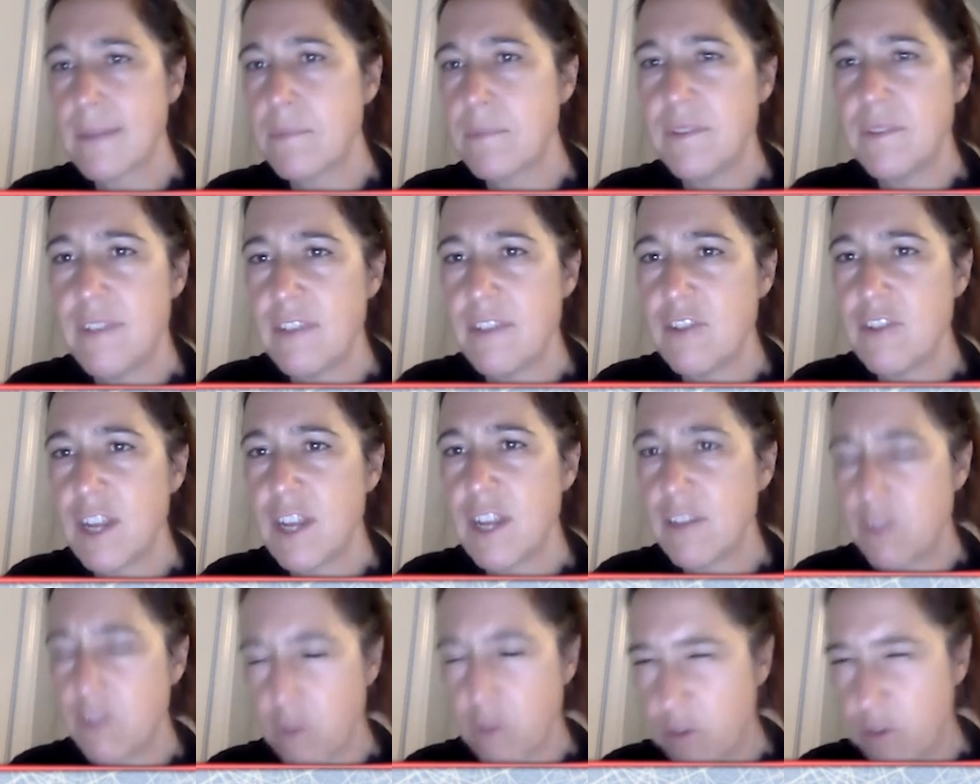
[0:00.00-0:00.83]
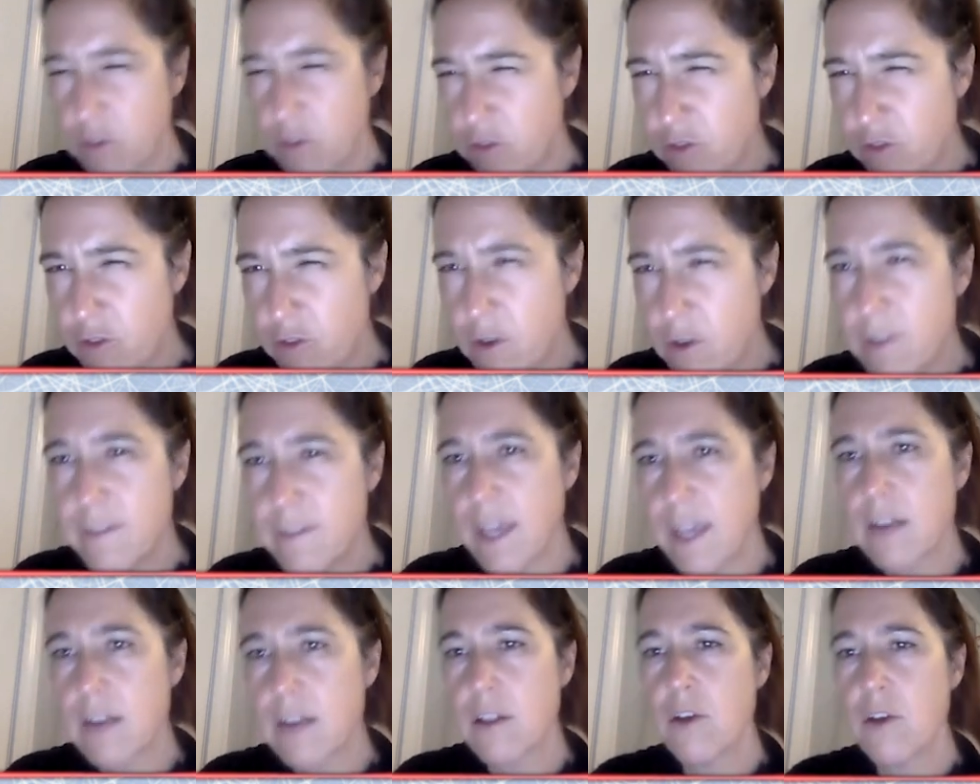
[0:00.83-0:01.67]
positioning. So as soon as
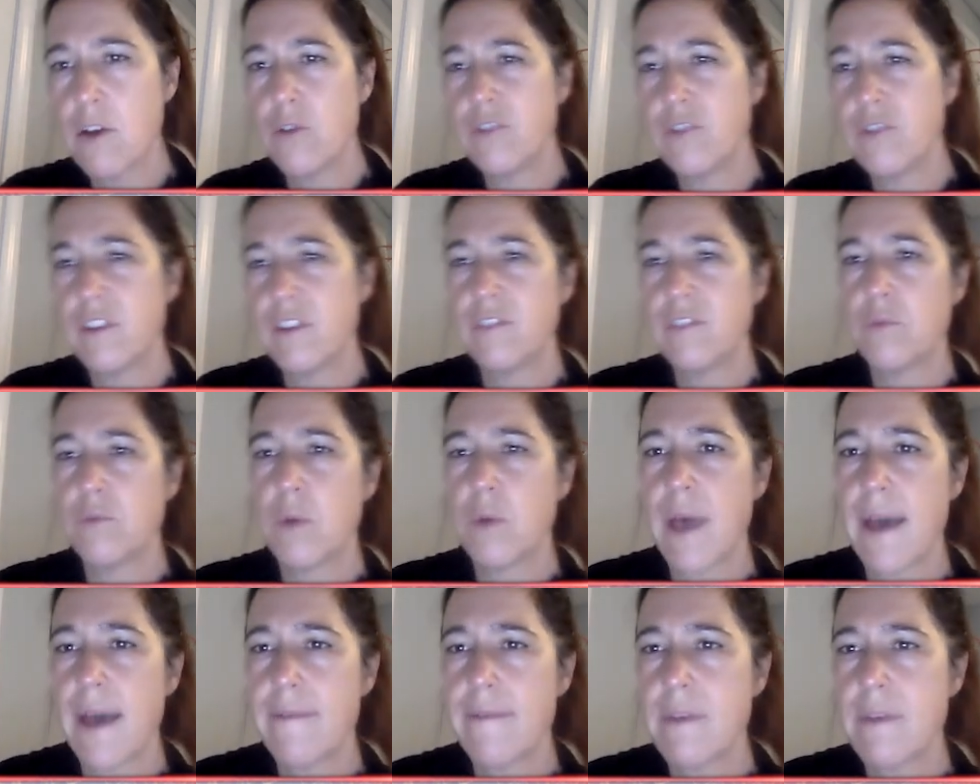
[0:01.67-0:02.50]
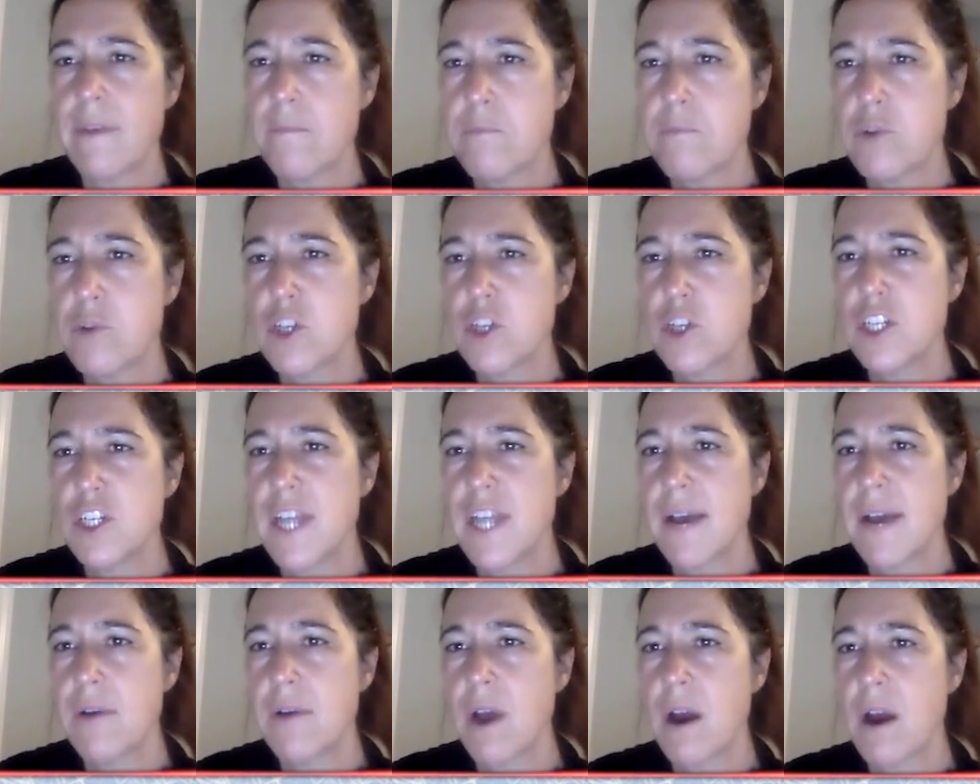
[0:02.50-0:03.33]
it closes, we'll have them push
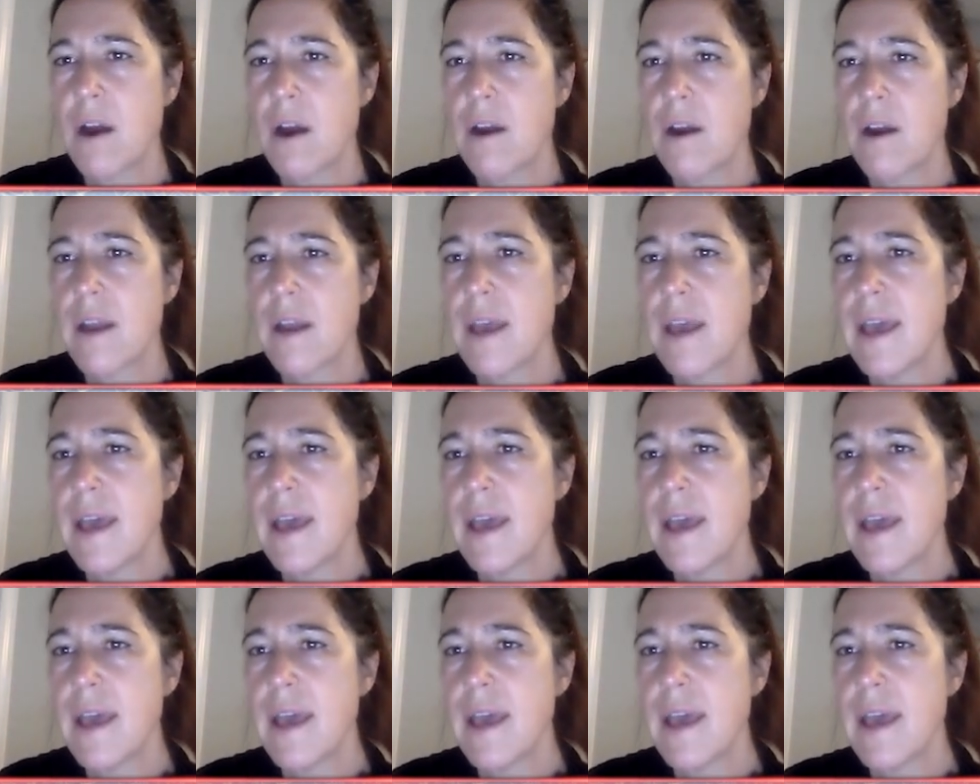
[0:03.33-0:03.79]
down hard,